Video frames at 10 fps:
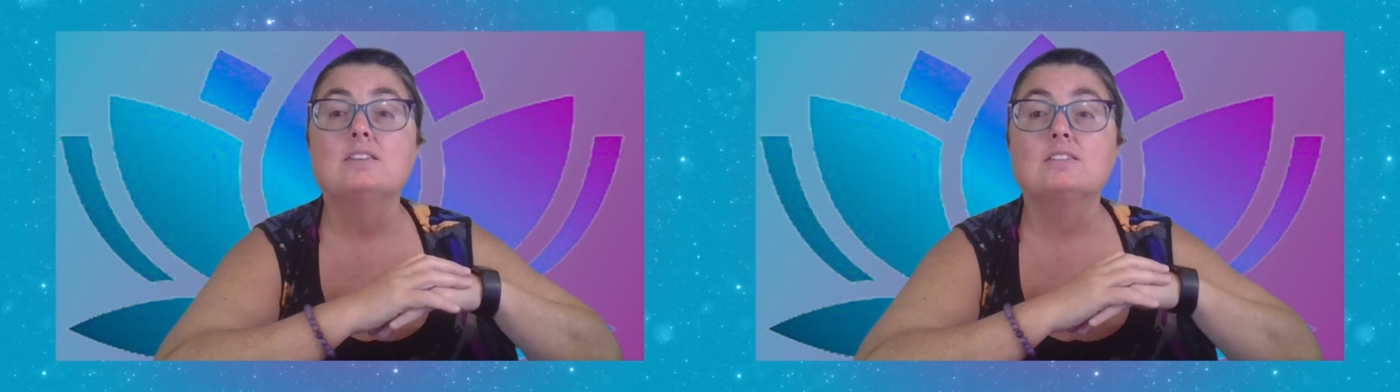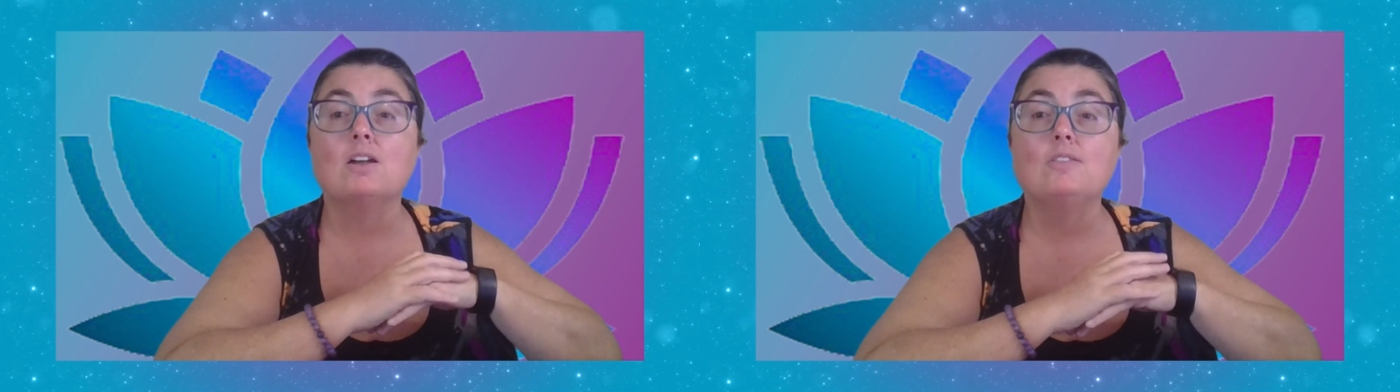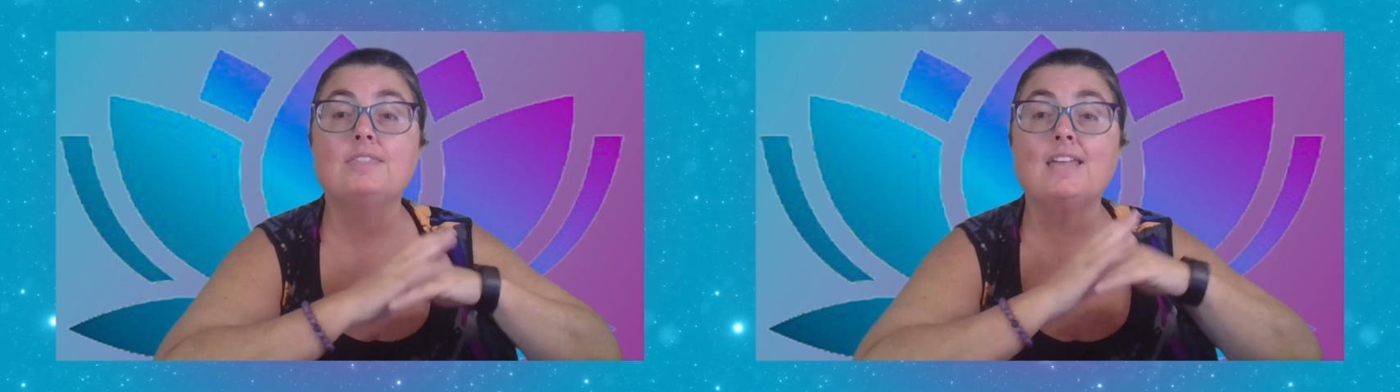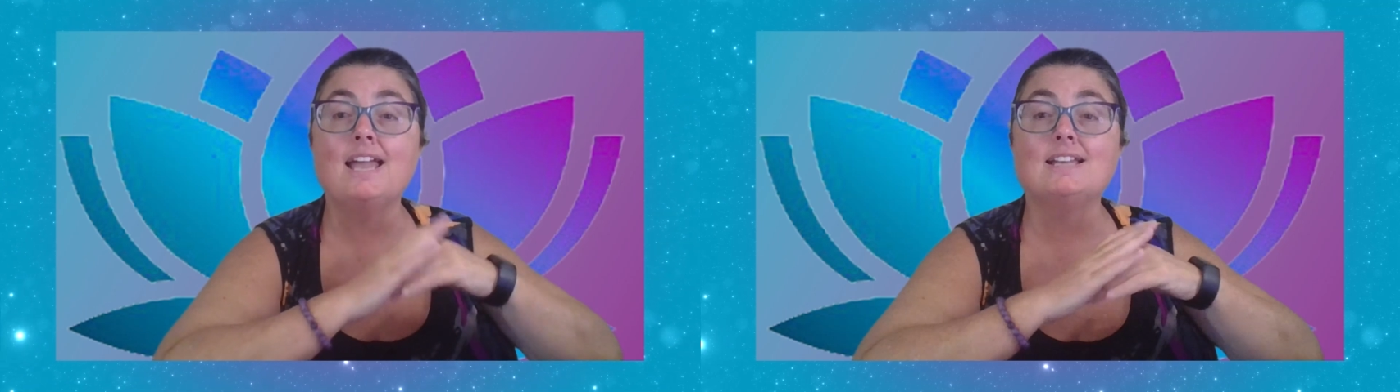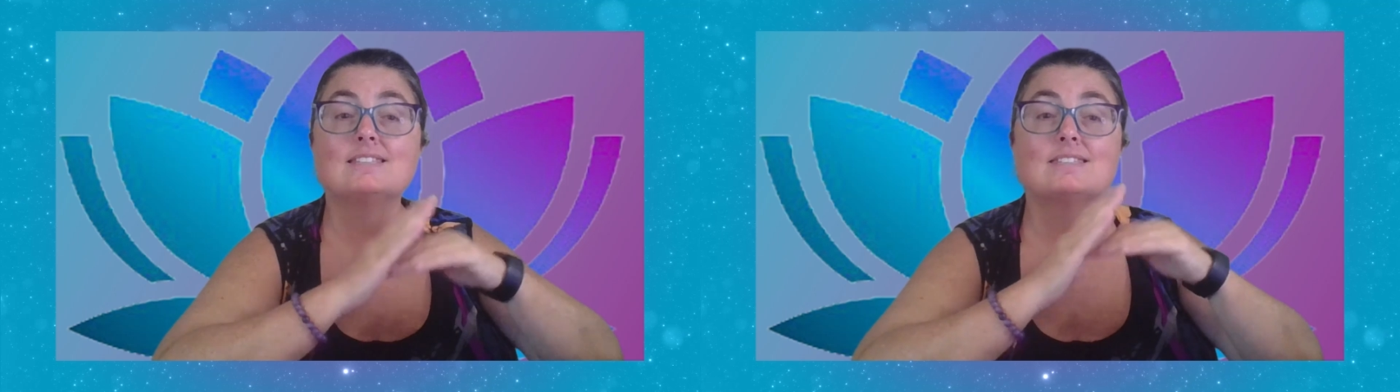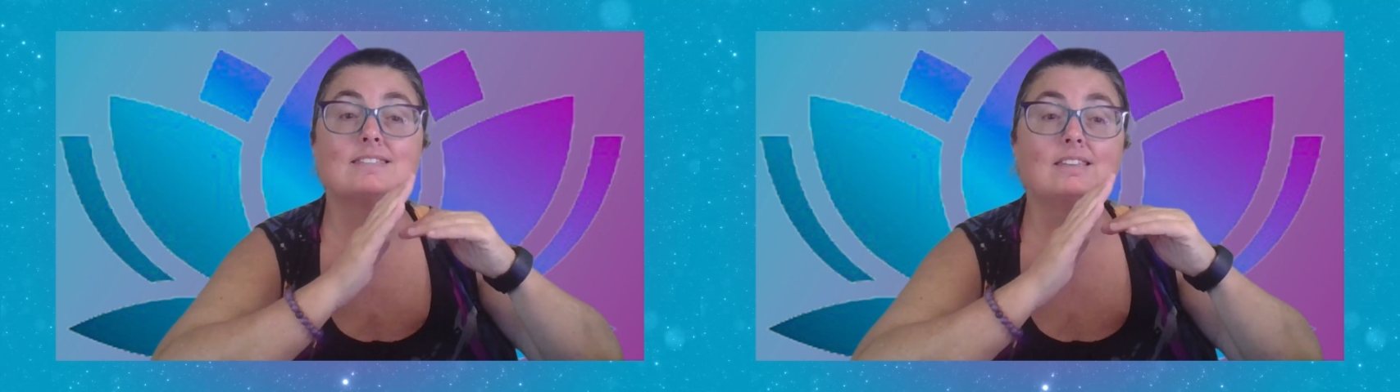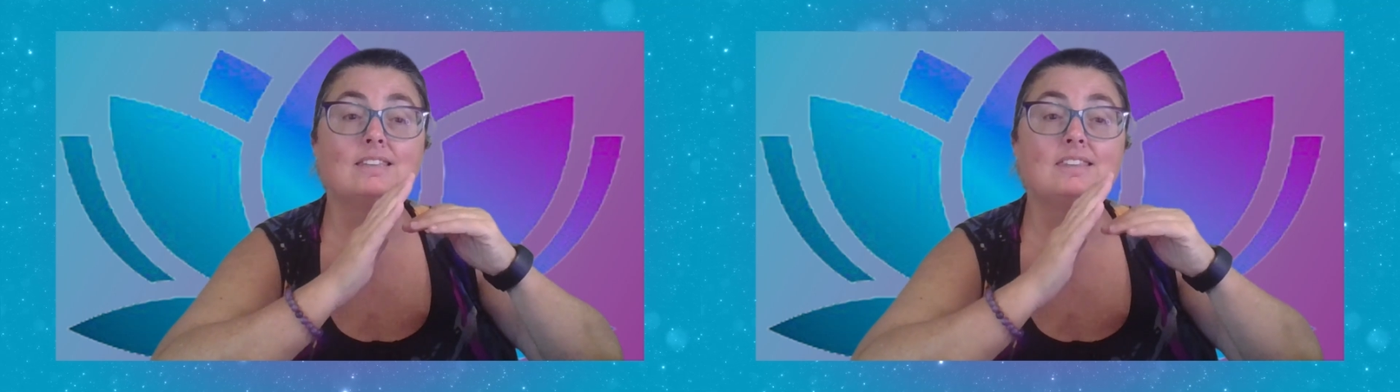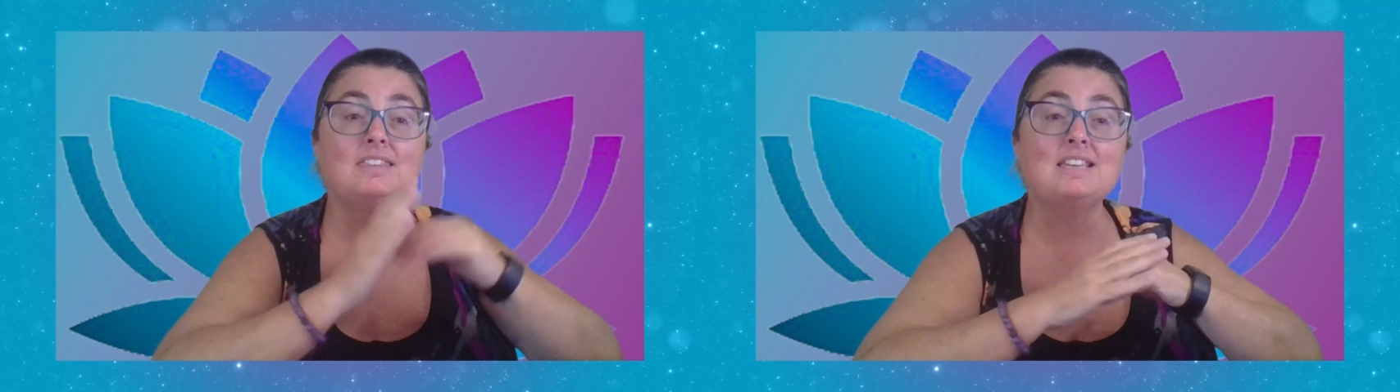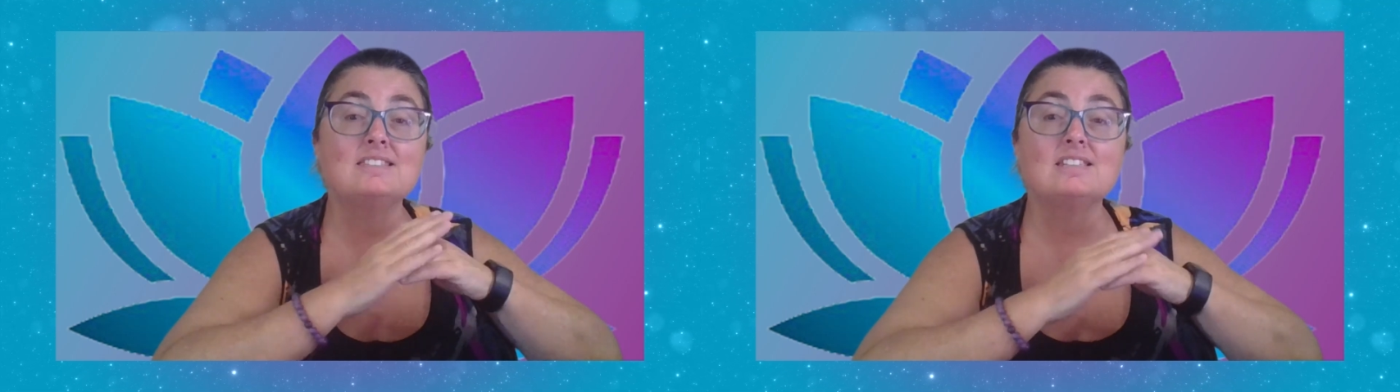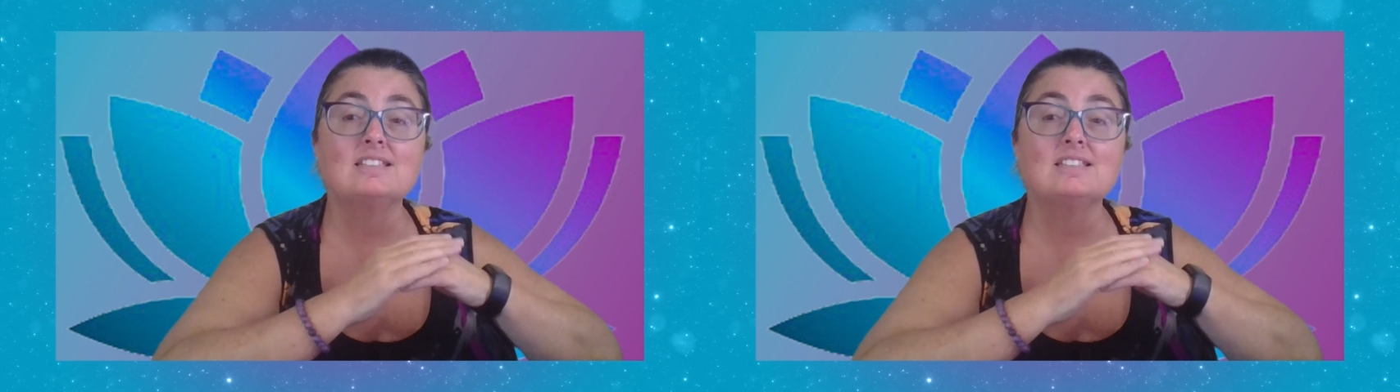So that's the things